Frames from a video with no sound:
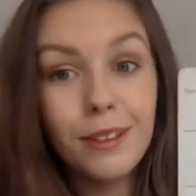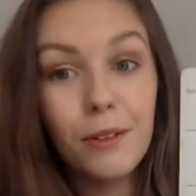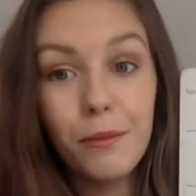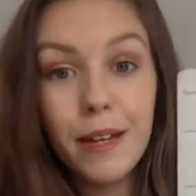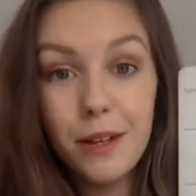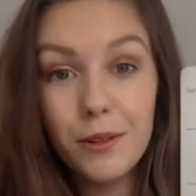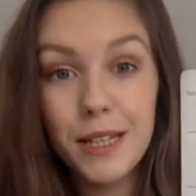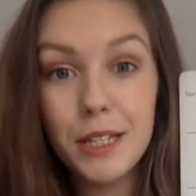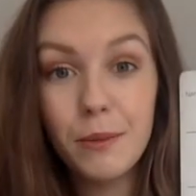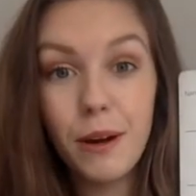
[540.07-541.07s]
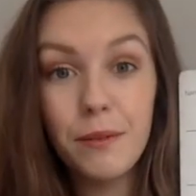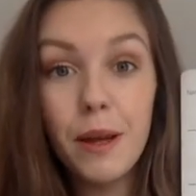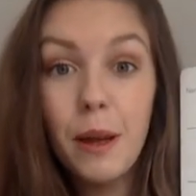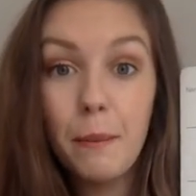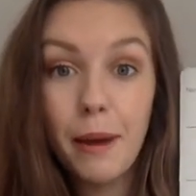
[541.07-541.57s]
we use this one,
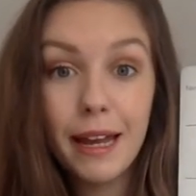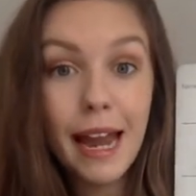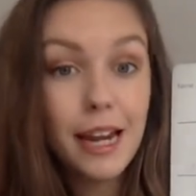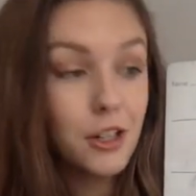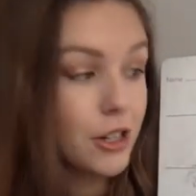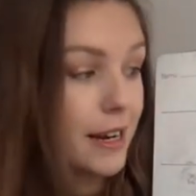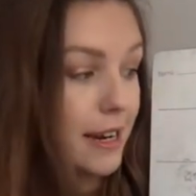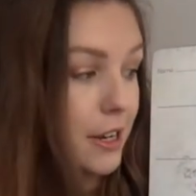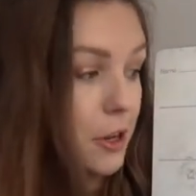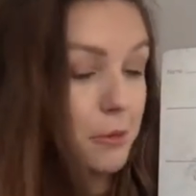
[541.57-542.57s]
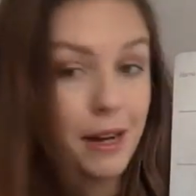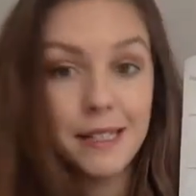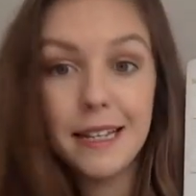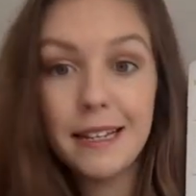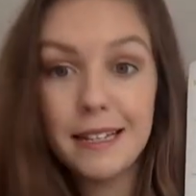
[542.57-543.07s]
but occasionally you might
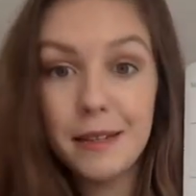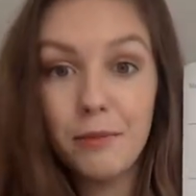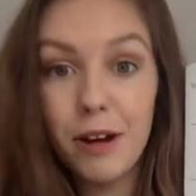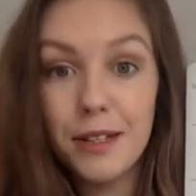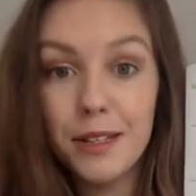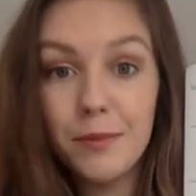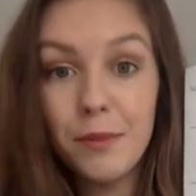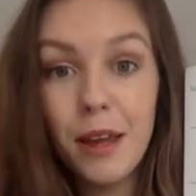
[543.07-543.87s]
see this in words.